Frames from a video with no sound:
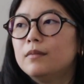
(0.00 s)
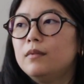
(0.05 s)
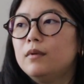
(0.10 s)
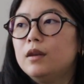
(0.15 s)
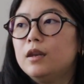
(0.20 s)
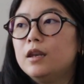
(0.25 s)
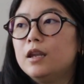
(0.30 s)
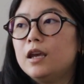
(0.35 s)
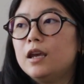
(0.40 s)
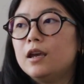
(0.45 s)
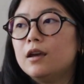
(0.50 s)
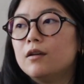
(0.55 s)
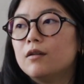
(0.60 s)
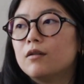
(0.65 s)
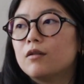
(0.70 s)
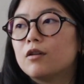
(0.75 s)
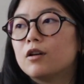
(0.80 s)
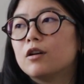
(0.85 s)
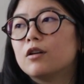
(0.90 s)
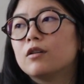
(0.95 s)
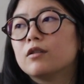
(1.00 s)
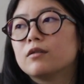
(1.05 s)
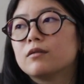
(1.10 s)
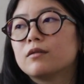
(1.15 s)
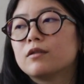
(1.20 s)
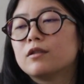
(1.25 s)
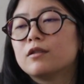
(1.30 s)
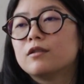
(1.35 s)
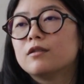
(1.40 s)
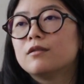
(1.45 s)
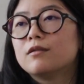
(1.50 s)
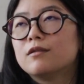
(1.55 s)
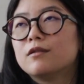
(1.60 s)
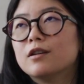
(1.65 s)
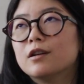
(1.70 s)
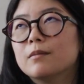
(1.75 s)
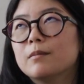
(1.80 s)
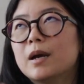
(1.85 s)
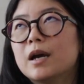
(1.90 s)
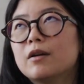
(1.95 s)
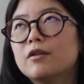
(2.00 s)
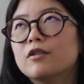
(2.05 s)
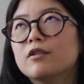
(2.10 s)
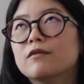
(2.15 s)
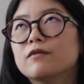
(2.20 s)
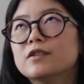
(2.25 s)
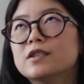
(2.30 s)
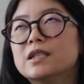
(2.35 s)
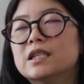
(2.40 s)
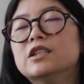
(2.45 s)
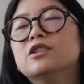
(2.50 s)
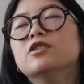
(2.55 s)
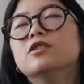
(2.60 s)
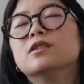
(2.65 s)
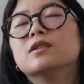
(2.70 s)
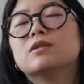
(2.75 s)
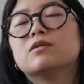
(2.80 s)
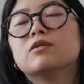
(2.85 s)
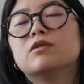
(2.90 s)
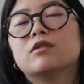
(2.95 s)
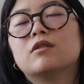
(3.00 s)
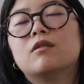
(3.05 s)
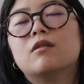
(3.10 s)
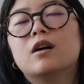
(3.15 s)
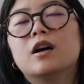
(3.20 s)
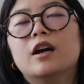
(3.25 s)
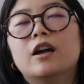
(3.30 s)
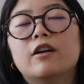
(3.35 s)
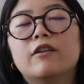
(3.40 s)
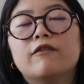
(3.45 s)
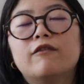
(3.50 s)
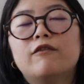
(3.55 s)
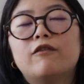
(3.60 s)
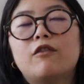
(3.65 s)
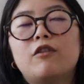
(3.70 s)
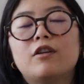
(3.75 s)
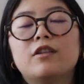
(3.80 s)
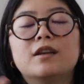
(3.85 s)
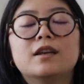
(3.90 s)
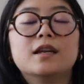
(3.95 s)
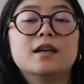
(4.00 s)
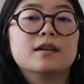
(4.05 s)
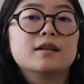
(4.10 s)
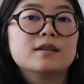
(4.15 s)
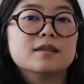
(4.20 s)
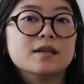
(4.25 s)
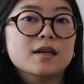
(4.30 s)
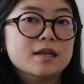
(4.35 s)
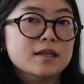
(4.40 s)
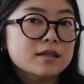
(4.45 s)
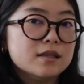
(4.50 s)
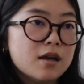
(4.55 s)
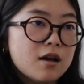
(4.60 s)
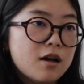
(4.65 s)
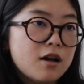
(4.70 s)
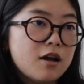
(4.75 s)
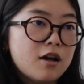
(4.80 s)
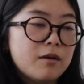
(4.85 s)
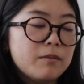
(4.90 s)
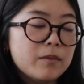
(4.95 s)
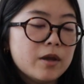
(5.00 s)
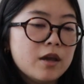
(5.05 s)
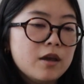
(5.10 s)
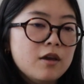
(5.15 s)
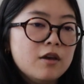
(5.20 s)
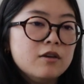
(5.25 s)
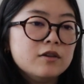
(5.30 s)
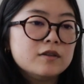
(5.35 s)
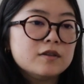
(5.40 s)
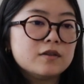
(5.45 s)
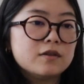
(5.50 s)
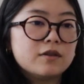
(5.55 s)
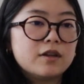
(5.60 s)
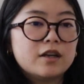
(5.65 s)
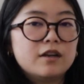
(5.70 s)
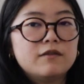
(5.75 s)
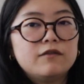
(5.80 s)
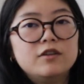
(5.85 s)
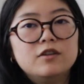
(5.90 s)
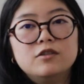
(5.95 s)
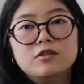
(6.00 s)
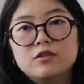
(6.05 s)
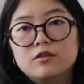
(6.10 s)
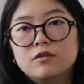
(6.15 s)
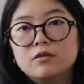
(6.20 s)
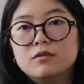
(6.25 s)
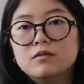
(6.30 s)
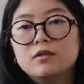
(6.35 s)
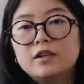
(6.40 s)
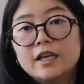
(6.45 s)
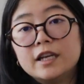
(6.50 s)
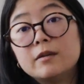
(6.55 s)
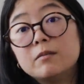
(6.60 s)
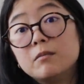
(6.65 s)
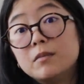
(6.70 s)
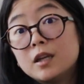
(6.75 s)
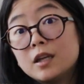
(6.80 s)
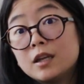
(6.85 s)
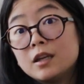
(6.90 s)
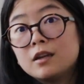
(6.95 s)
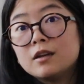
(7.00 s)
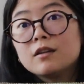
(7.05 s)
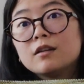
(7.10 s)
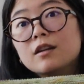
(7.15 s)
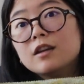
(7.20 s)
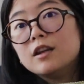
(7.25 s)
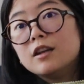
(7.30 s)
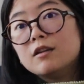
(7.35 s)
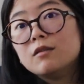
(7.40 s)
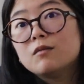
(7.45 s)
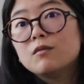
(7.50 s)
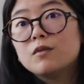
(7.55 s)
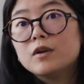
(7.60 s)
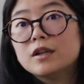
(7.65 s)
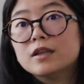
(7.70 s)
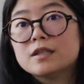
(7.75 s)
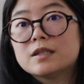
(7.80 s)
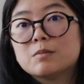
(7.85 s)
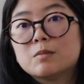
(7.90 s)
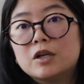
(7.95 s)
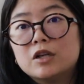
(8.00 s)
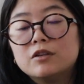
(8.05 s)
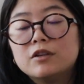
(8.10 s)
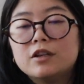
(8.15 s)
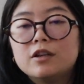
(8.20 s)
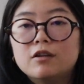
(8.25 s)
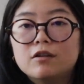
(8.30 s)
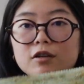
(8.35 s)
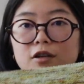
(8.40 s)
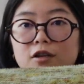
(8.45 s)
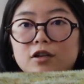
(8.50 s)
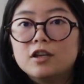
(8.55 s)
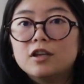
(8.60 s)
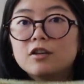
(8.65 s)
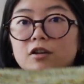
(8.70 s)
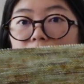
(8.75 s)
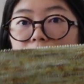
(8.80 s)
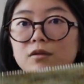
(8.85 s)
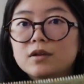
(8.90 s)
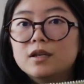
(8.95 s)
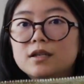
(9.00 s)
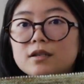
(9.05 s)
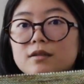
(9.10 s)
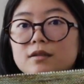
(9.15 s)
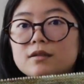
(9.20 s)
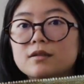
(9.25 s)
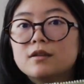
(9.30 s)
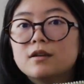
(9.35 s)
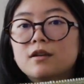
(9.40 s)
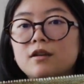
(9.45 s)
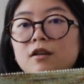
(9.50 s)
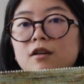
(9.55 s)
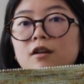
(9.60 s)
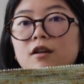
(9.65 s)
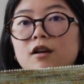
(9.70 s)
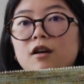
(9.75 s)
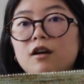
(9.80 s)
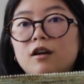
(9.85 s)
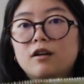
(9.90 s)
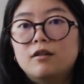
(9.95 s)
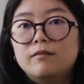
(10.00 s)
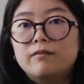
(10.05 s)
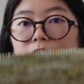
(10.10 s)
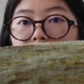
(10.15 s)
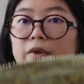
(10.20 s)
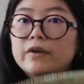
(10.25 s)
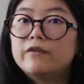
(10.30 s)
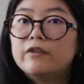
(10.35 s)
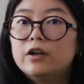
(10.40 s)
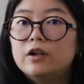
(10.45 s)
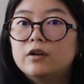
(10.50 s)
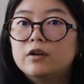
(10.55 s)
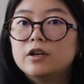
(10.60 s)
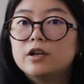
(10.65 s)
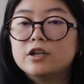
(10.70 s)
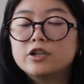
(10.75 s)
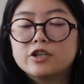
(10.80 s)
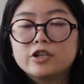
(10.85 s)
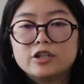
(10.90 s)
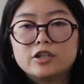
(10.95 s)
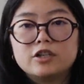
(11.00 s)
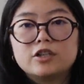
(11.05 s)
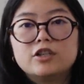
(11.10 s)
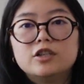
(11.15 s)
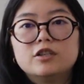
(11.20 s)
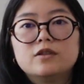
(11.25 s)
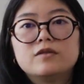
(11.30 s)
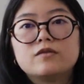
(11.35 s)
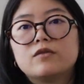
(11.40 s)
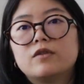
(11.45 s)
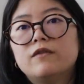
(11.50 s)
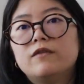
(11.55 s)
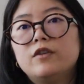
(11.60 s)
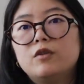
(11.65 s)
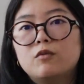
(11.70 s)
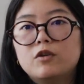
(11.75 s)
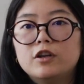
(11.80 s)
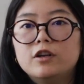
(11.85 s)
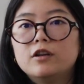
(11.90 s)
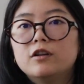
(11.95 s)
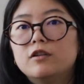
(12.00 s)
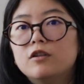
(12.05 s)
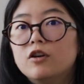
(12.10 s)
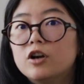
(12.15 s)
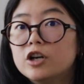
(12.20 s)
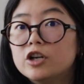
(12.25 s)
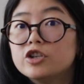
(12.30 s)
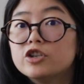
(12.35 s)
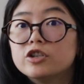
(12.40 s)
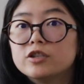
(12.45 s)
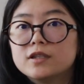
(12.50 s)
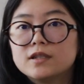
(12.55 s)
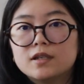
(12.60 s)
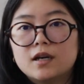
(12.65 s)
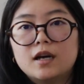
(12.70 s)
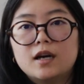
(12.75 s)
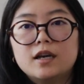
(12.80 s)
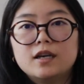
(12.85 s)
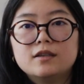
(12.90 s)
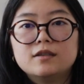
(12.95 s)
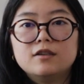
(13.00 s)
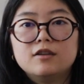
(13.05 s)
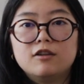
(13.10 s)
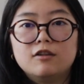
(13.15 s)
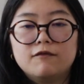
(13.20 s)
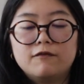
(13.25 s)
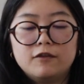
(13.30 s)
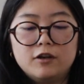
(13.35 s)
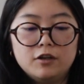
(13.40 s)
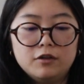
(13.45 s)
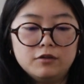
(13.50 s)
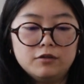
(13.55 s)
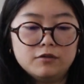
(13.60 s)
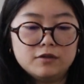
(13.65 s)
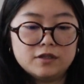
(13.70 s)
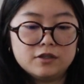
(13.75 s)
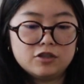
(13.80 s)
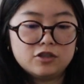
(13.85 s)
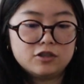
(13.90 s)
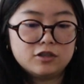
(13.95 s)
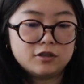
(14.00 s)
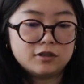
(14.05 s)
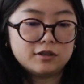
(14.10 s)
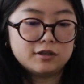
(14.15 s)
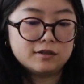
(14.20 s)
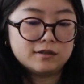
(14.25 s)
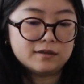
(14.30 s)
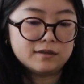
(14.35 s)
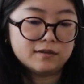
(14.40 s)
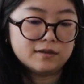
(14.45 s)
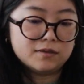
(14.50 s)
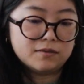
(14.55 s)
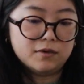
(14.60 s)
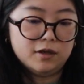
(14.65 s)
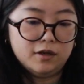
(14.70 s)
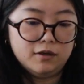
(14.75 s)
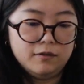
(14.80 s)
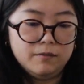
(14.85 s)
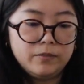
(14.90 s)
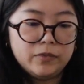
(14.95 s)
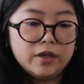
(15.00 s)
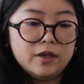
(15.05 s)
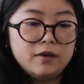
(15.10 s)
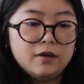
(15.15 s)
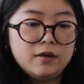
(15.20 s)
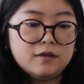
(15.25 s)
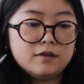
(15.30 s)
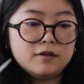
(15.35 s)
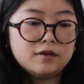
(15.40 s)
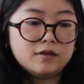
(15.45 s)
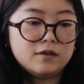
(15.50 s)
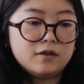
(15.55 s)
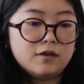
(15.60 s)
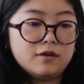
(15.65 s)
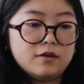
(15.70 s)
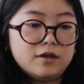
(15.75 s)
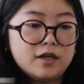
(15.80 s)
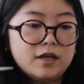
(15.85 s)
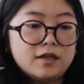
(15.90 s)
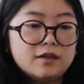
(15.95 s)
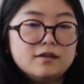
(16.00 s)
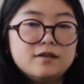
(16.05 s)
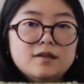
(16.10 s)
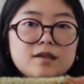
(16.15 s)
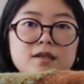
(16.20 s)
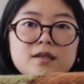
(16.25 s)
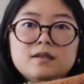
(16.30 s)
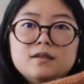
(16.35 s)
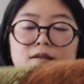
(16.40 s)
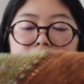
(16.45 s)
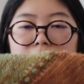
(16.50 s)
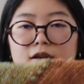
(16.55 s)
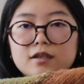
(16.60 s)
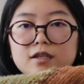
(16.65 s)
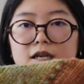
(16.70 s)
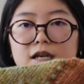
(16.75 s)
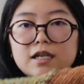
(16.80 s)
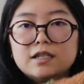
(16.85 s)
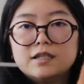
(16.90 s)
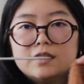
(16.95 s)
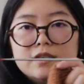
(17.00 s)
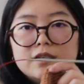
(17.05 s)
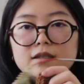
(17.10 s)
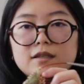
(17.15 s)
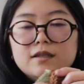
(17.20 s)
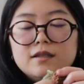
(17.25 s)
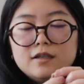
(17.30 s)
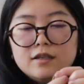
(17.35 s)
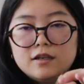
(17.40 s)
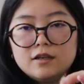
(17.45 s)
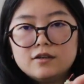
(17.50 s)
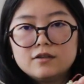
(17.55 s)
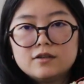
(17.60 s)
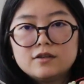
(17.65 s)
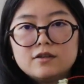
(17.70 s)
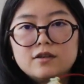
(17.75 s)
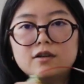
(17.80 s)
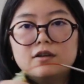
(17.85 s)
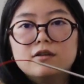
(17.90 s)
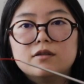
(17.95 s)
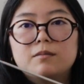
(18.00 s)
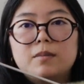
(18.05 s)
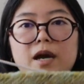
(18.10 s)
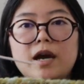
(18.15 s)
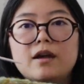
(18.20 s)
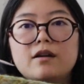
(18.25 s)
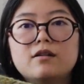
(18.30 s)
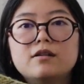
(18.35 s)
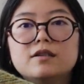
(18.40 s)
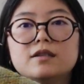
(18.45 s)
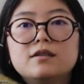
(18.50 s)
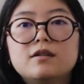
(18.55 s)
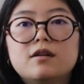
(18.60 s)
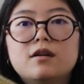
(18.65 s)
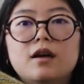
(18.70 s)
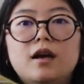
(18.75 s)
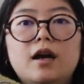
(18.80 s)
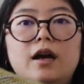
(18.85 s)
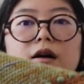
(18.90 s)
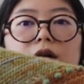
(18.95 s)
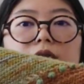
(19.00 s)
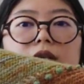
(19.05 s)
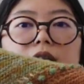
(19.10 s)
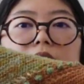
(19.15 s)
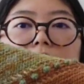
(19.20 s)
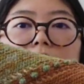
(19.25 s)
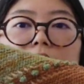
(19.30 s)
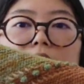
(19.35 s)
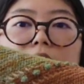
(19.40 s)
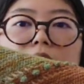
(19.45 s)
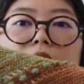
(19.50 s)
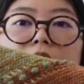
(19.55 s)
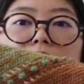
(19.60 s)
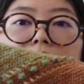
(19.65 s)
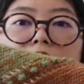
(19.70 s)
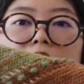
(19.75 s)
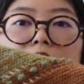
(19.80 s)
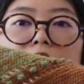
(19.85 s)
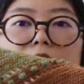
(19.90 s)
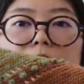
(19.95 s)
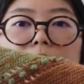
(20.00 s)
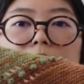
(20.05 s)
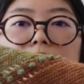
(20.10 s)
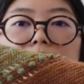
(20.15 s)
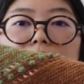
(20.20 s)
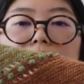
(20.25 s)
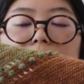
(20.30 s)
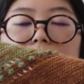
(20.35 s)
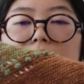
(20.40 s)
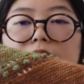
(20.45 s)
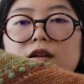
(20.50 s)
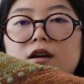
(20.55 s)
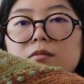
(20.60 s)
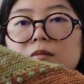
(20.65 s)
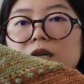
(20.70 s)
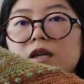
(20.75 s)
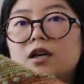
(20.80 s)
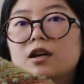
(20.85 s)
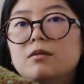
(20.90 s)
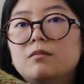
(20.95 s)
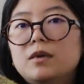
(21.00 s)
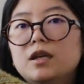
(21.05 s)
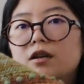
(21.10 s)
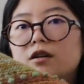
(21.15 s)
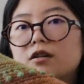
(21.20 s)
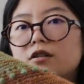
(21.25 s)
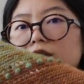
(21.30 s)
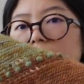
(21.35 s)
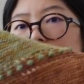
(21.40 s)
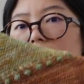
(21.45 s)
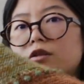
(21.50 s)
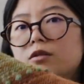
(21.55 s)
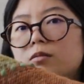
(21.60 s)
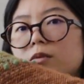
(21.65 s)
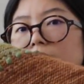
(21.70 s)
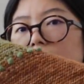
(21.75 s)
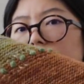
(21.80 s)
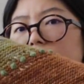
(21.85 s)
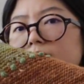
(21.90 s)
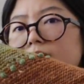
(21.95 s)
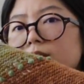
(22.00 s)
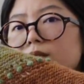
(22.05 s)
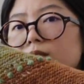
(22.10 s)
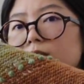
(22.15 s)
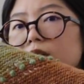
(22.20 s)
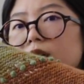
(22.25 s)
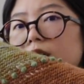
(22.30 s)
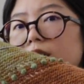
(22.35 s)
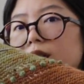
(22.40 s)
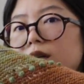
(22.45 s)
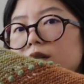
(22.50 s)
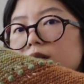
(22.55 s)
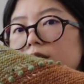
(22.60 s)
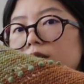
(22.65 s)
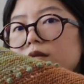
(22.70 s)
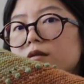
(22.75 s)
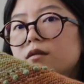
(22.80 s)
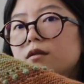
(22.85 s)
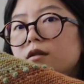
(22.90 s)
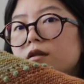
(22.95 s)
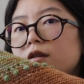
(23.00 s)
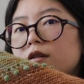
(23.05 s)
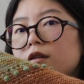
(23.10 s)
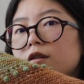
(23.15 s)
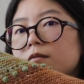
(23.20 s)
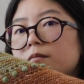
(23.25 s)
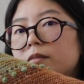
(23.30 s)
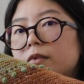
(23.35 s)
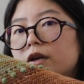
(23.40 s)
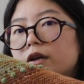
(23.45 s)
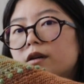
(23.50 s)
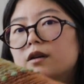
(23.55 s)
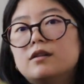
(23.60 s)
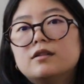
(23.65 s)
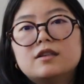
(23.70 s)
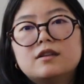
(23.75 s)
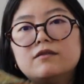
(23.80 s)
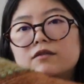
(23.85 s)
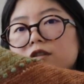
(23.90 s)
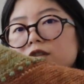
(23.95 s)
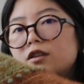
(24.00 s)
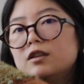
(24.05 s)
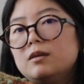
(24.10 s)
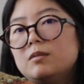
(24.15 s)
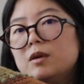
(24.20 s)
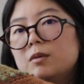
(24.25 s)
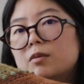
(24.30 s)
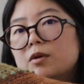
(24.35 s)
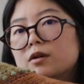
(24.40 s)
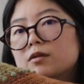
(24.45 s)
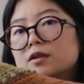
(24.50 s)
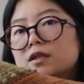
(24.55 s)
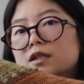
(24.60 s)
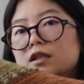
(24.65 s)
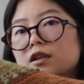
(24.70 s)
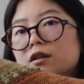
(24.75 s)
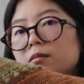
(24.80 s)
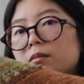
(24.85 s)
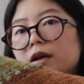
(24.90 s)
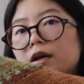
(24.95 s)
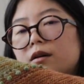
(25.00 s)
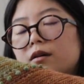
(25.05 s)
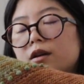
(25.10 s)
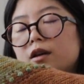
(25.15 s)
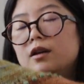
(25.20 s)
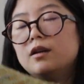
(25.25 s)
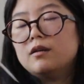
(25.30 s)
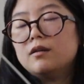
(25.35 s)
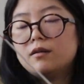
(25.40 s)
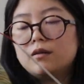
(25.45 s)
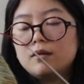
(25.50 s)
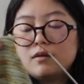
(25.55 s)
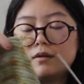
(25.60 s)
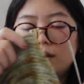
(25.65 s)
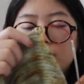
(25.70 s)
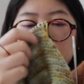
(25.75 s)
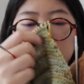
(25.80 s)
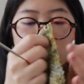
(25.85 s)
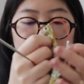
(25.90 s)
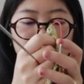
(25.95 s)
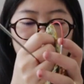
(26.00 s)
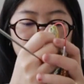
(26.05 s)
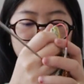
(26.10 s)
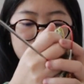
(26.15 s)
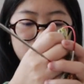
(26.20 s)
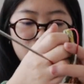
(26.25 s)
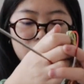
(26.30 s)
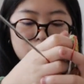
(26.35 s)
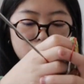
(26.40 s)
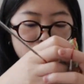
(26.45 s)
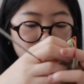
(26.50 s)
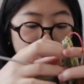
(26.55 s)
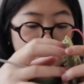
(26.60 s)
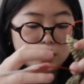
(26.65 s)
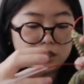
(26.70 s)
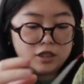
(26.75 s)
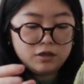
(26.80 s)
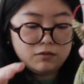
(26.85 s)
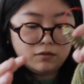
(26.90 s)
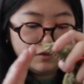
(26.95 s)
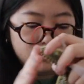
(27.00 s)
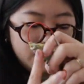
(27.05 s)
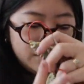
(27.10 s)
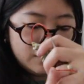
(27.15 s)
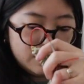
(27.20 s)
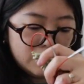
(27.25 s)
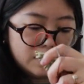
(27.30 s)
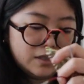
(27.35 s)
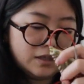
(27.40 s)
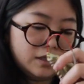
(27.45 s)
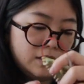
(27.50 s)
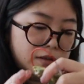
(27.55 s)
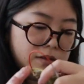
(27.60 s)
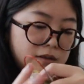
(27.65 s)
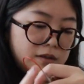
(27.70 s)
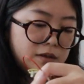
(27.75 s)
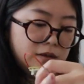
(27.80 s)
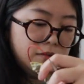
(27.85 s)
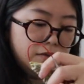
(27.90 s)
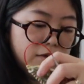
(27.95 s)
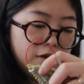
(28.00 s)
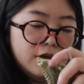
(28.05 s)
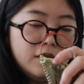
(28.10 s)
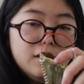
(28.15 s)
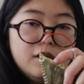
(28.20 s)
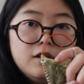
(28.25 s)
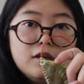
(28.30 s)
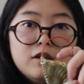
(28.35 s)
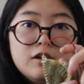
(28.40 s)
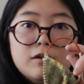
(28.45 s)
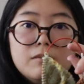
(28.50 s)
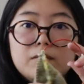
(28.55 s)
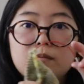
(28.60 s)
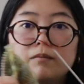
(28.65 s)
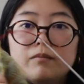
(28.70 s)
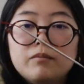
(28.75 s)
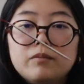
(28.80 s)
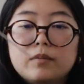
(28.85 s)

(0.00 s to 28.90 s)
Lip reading: knit or the amount of stitches required for the next size up, so that if you do, like me, knit with smaller yarn, you can always follow her instructions, or if you wanted a larger size, you could follow those instructions as well. So yeah, this is a test knit still, so pattern's not out yet. I believe it's coming out mid-October as well, but I'll definitely be posting about it when she releases it. So yep.